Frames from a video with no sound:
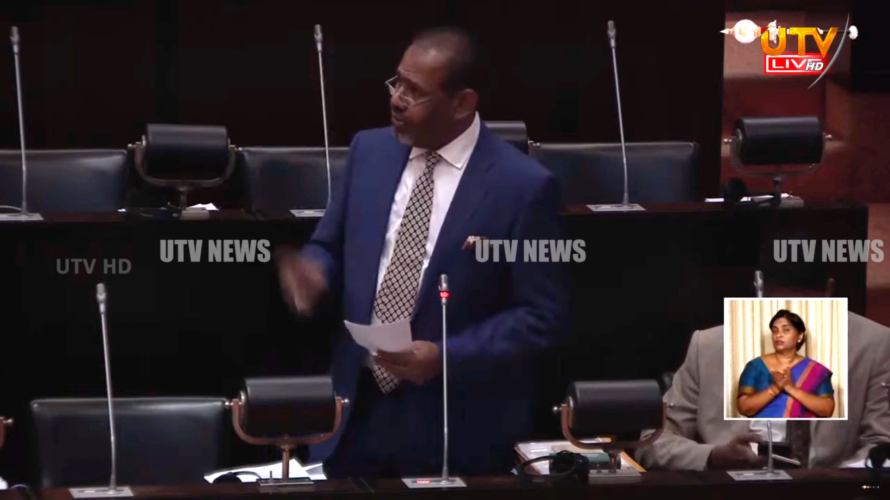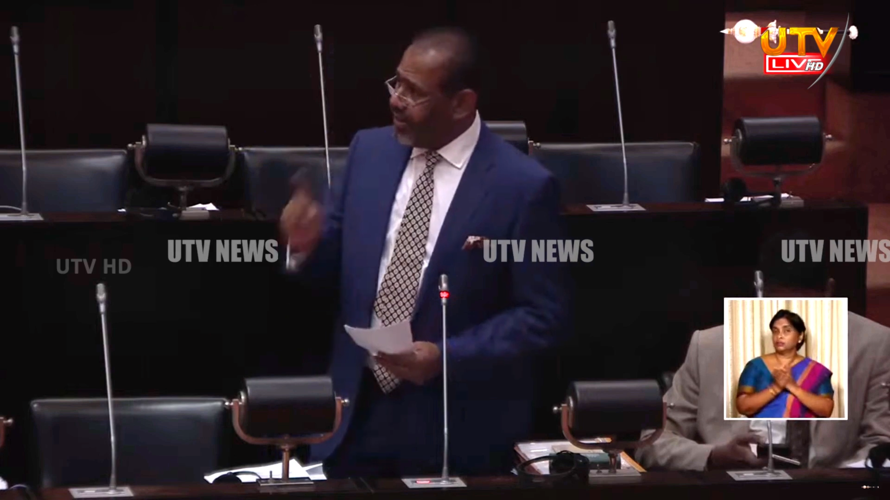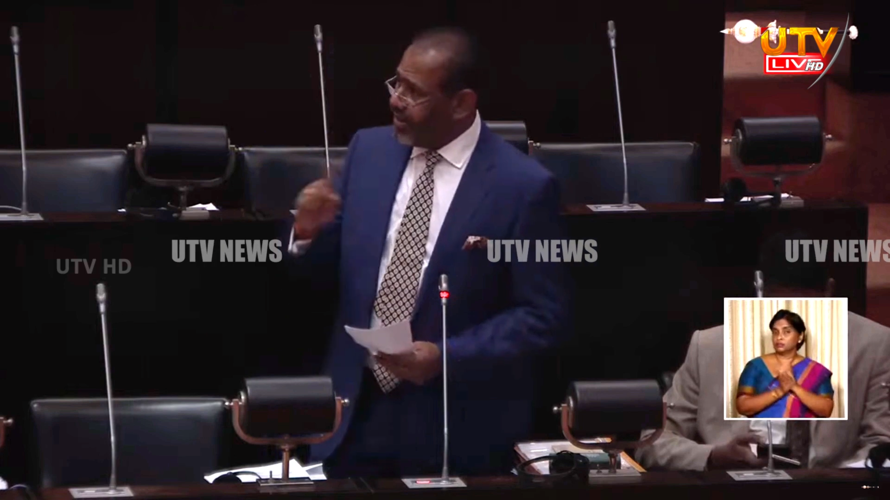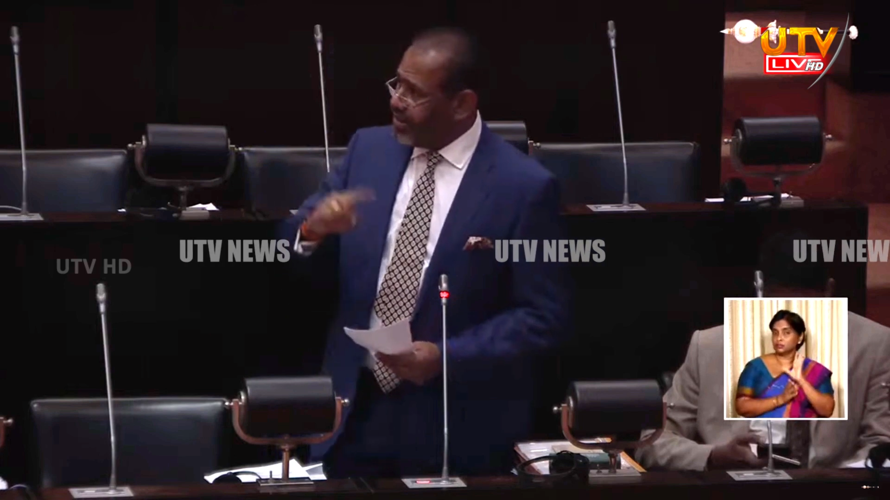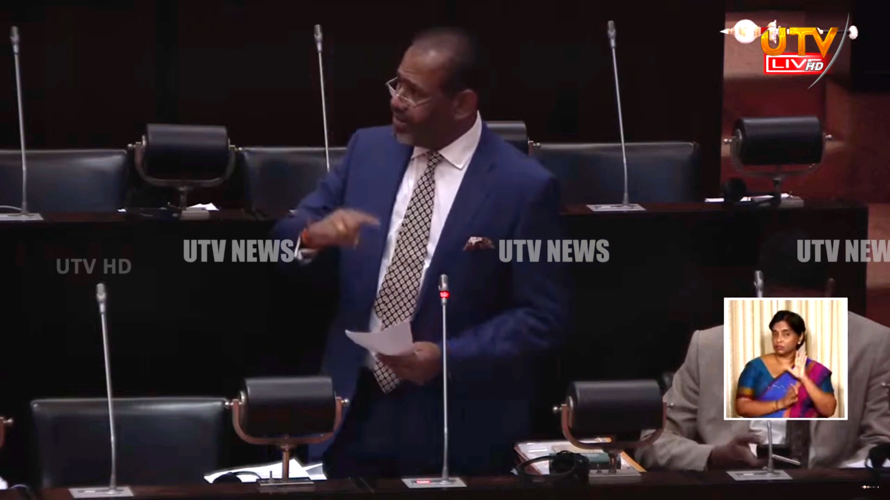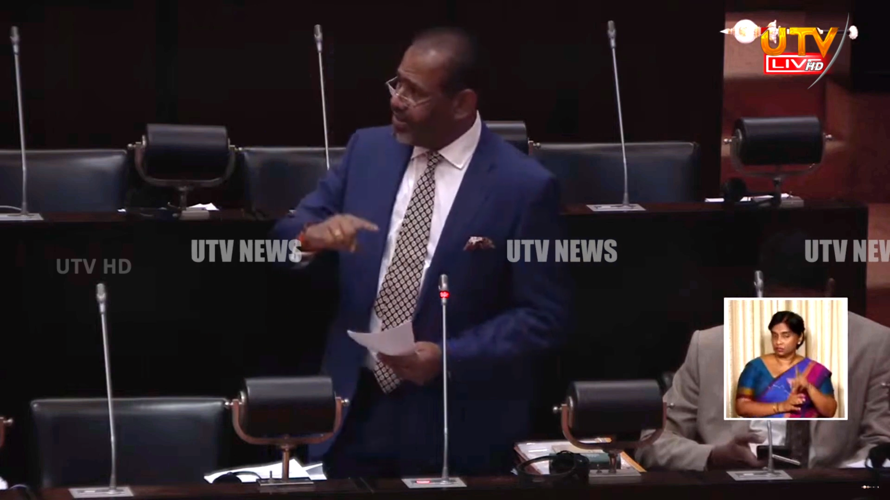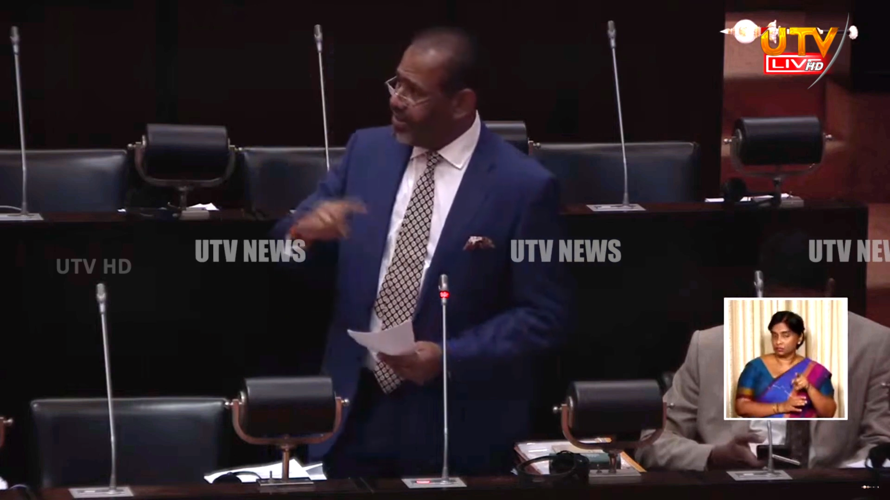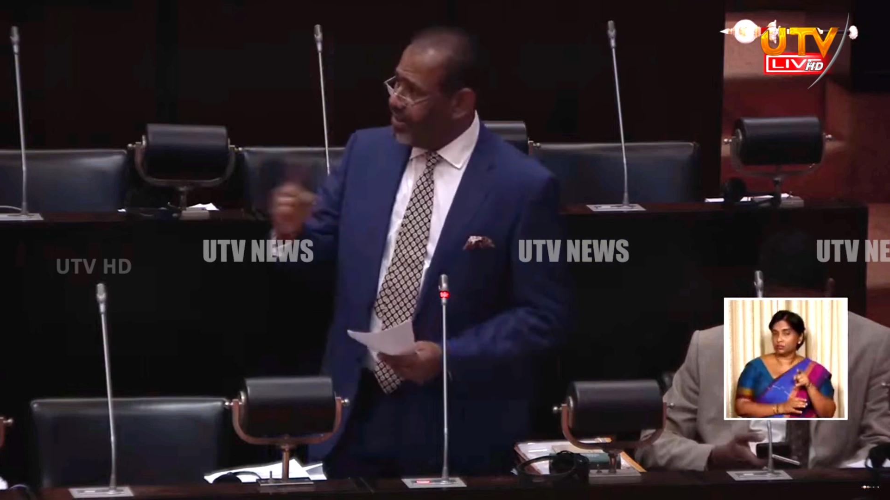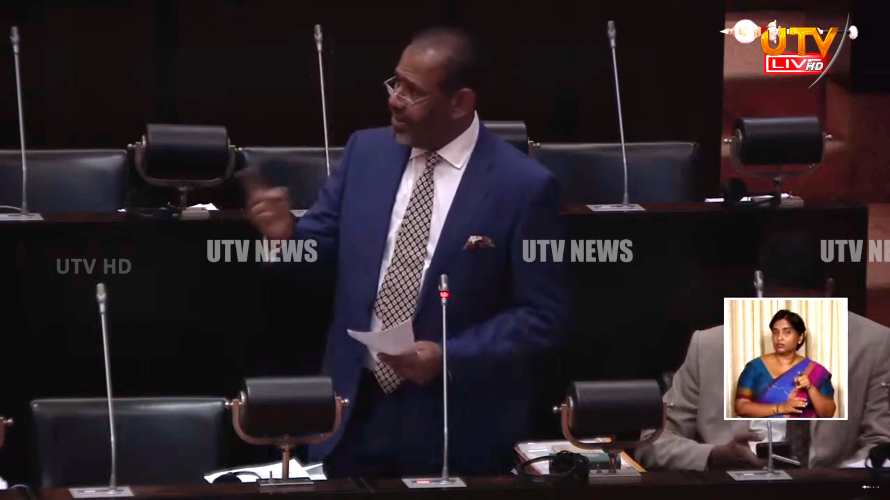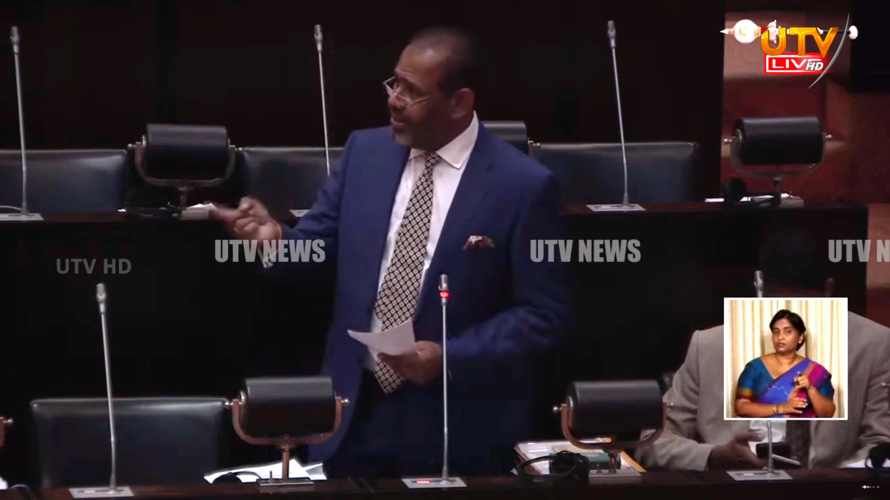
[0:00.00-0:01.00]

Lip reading: only runs